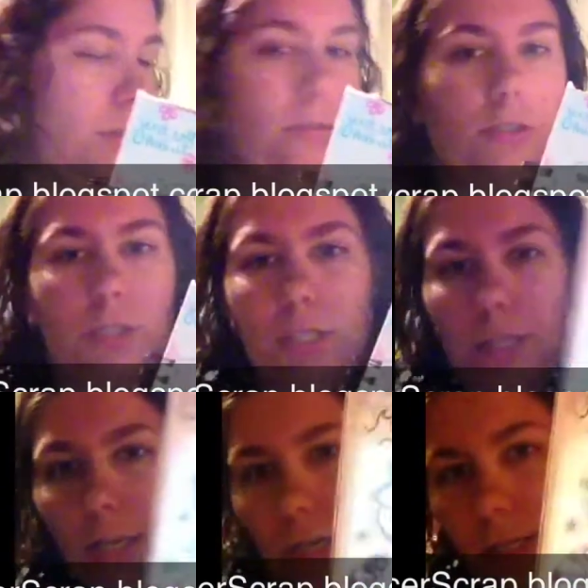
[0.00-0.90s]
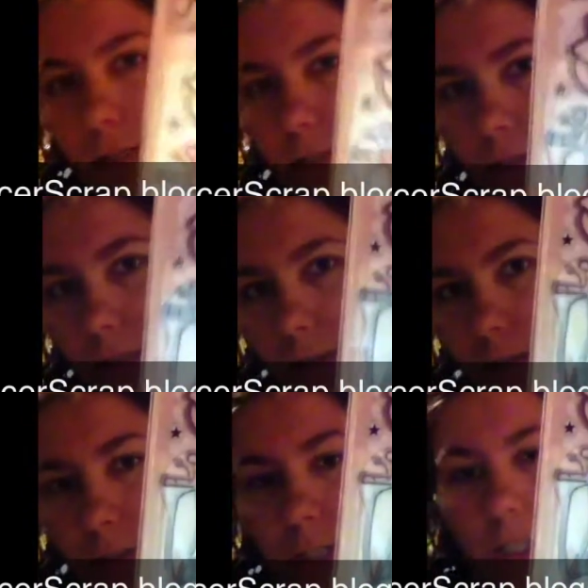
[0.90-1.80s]
Just in case, these
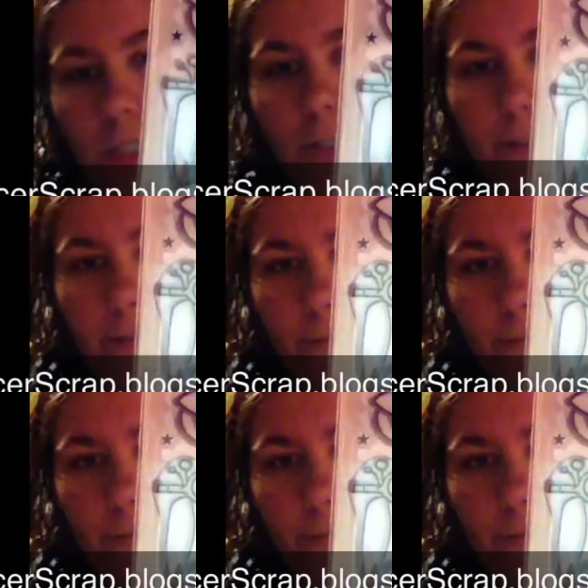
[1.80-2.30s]
guys right here.